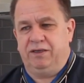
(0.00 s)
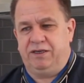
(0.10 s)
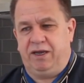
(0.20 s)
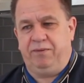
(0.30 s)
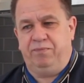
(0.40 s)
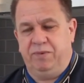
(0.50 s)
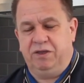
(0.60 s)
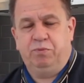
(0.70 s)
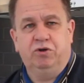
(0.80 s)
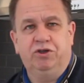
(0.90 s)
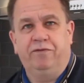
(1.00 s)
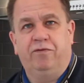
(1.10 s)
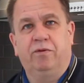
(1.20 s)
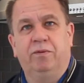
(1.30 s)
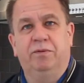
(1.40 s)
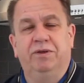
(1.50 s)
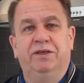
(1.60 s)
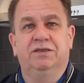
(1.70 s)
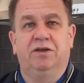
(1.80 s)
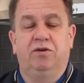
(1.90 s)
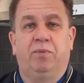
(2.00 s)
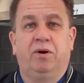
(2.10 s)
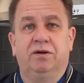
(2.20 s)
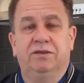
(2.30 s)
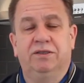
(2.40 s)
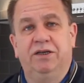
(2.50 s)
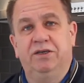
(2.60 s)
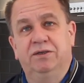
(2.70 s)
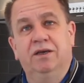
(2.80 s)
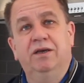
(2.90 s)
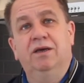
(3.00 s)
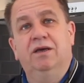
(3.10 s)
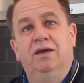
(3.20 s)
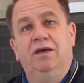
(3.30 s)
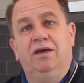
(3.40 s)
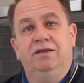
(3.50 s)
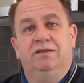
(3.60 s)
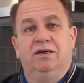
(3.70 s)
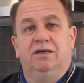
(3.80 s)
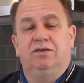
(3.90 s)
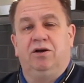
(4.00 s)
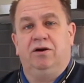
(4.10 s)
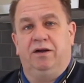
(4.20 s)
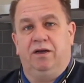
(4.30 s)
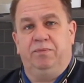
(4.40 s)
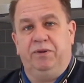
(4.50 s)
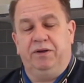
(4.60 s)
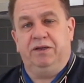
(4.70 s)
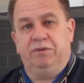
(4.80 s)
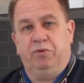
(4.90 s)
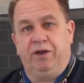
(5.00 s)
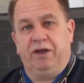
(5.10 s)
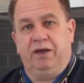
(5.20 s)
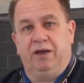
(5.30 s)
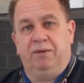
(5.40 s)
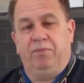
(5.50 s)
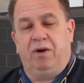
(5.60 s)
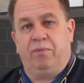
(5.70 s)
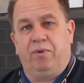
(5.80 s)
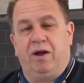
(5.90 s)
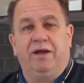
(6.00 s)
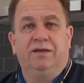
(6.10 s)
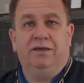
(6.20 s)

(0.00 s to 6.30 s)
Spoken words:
he is pushing forward with his other parks that he's started up and is putting our product